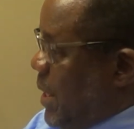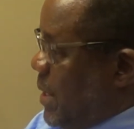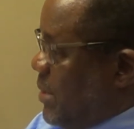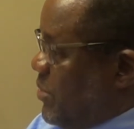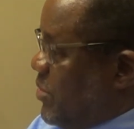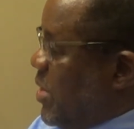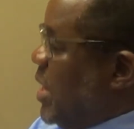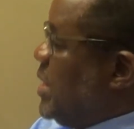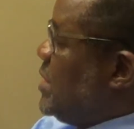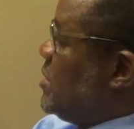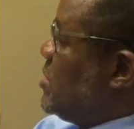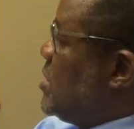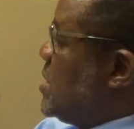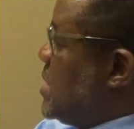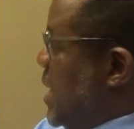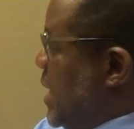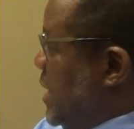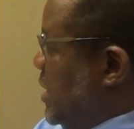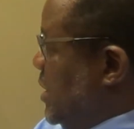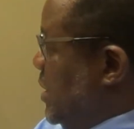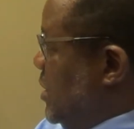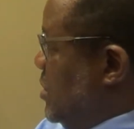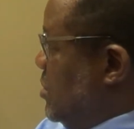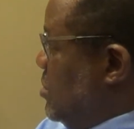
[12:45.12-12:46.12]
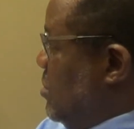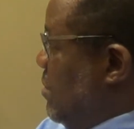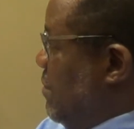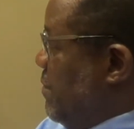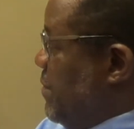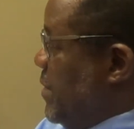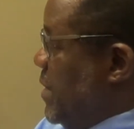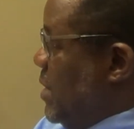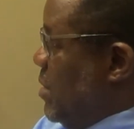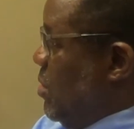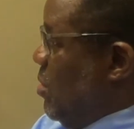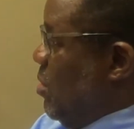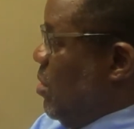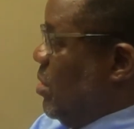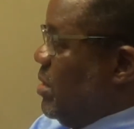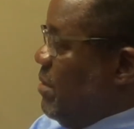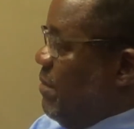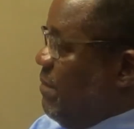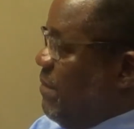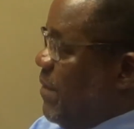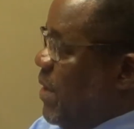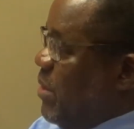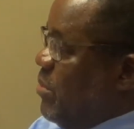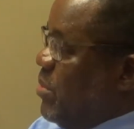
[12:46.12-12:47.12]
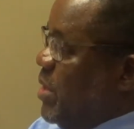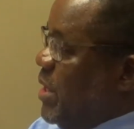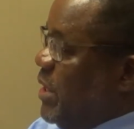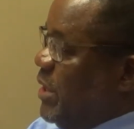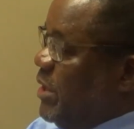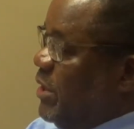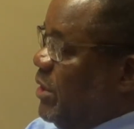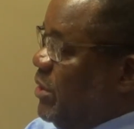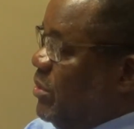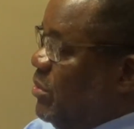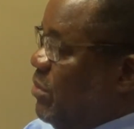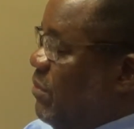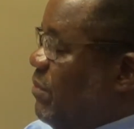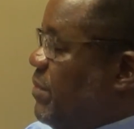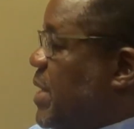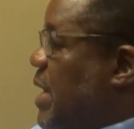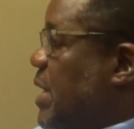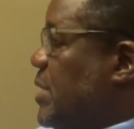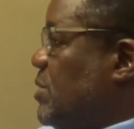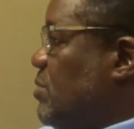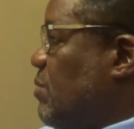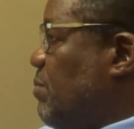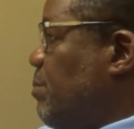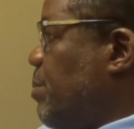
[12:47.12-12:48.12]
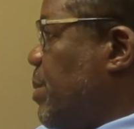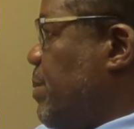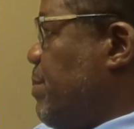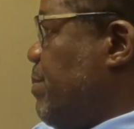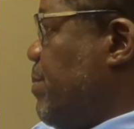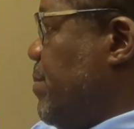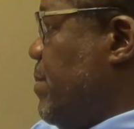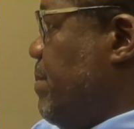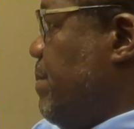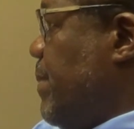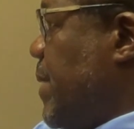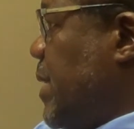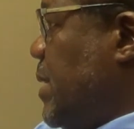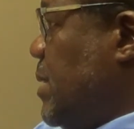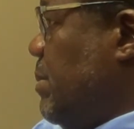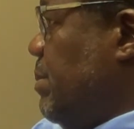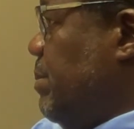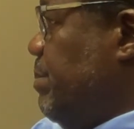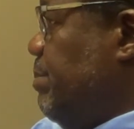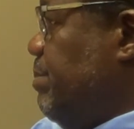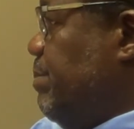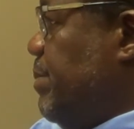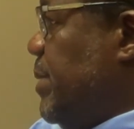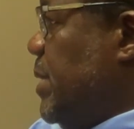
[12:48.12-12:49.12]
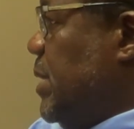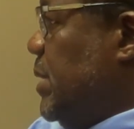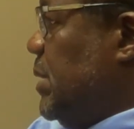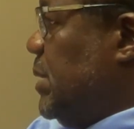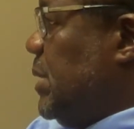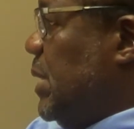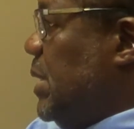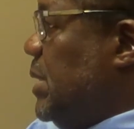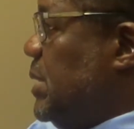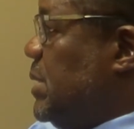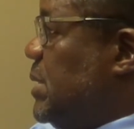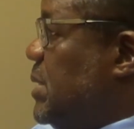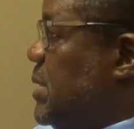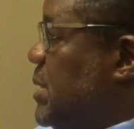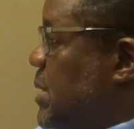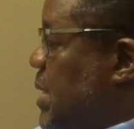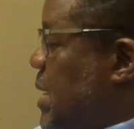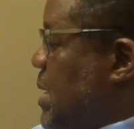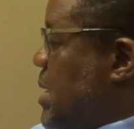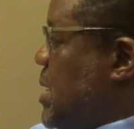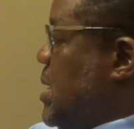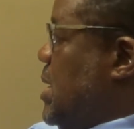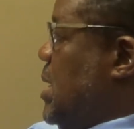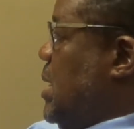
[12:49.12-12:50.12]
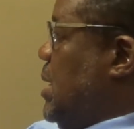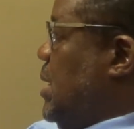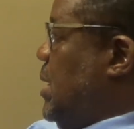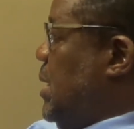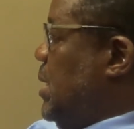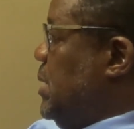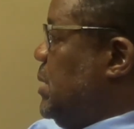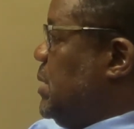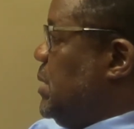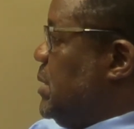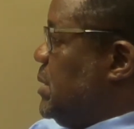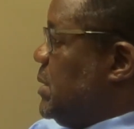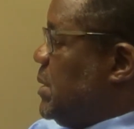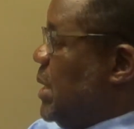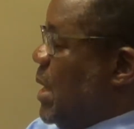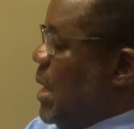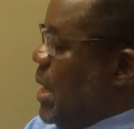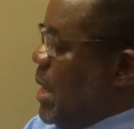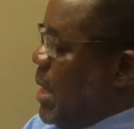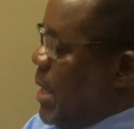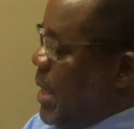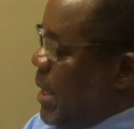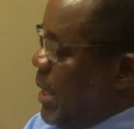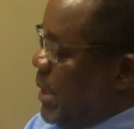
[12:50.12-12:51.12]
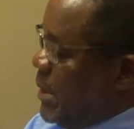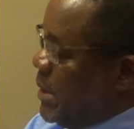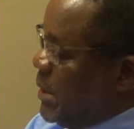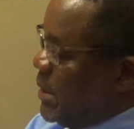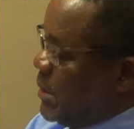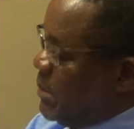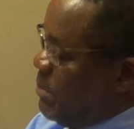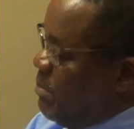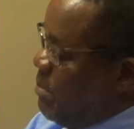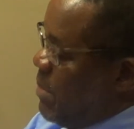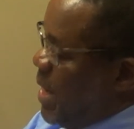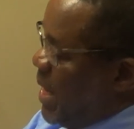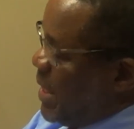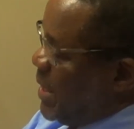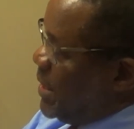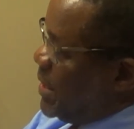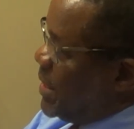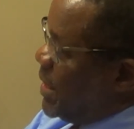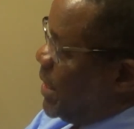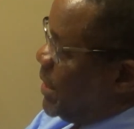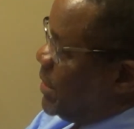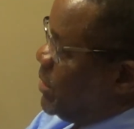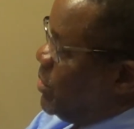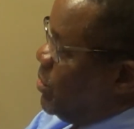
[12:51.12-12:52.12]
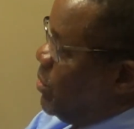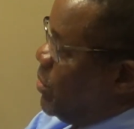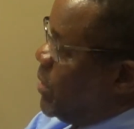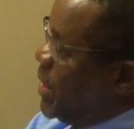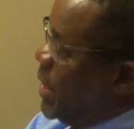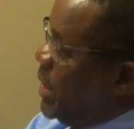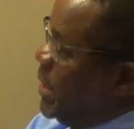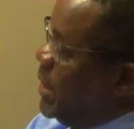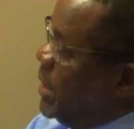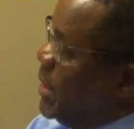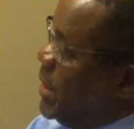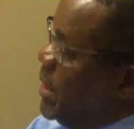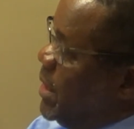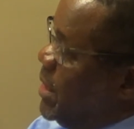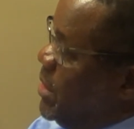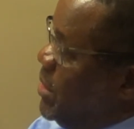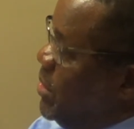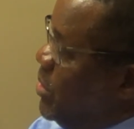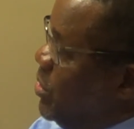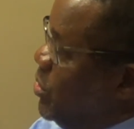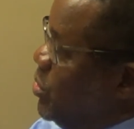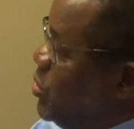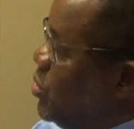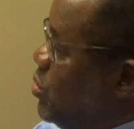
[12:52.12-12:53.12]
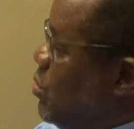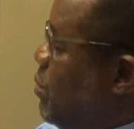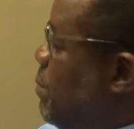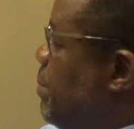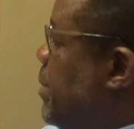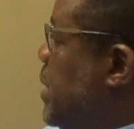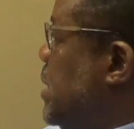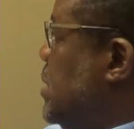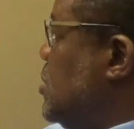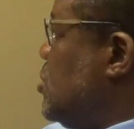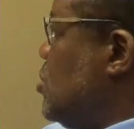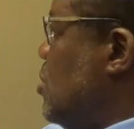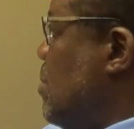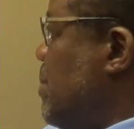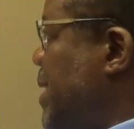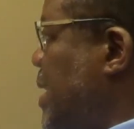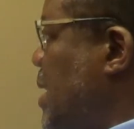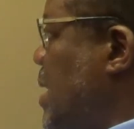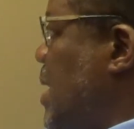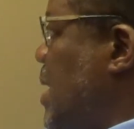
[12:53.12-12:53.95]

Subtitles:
transgressions of the law, the violations of rights of people by the police is staggering. It is money that you can use to build so many